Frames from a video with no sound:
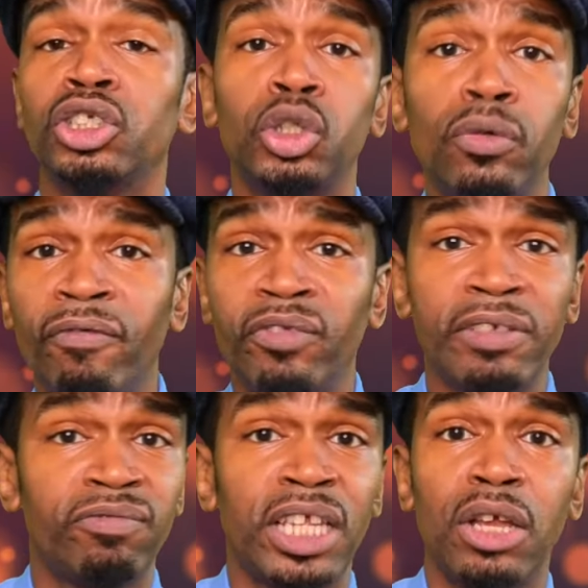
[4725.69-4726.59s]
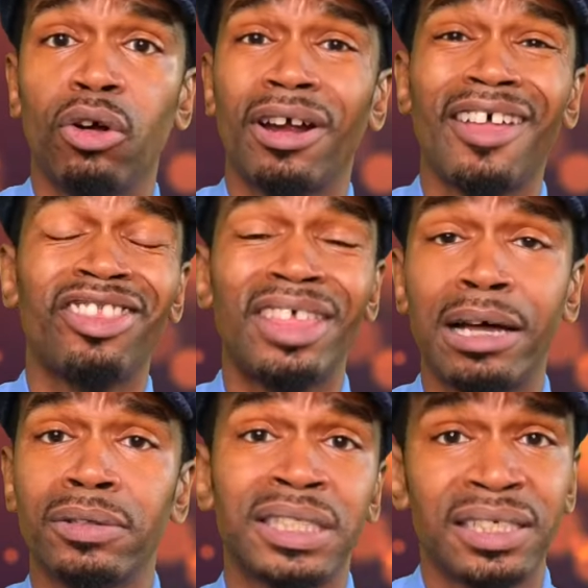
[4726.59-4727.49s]
$250, or
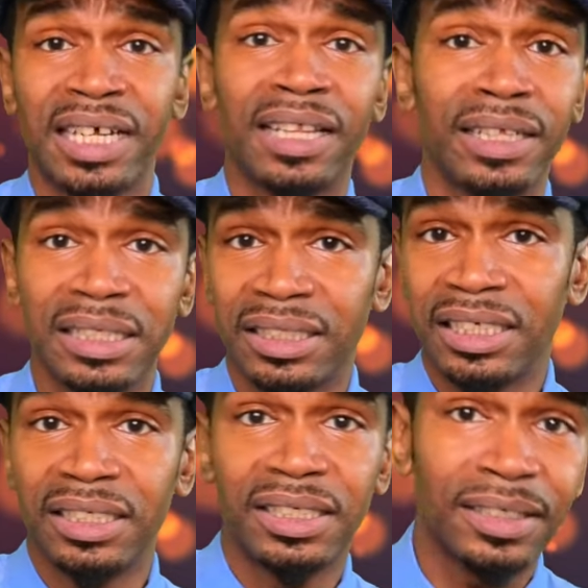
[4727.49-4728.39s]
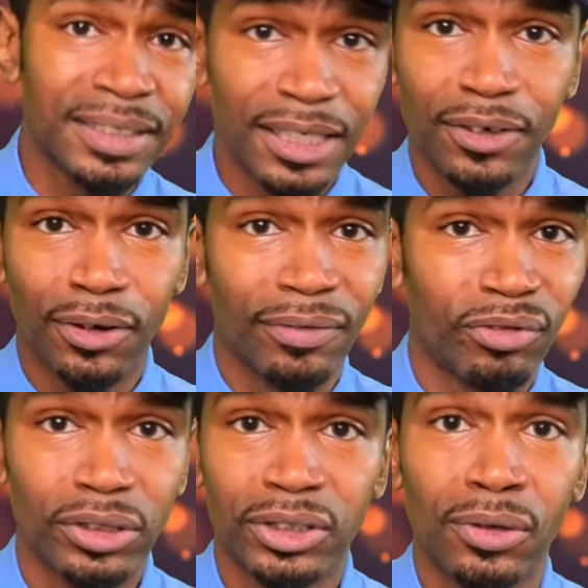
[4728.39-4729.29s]
$1,000 deducted
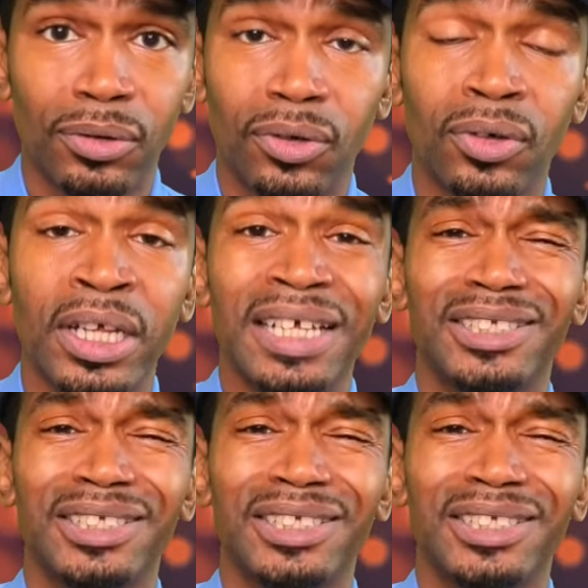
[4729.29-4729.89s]
off your total.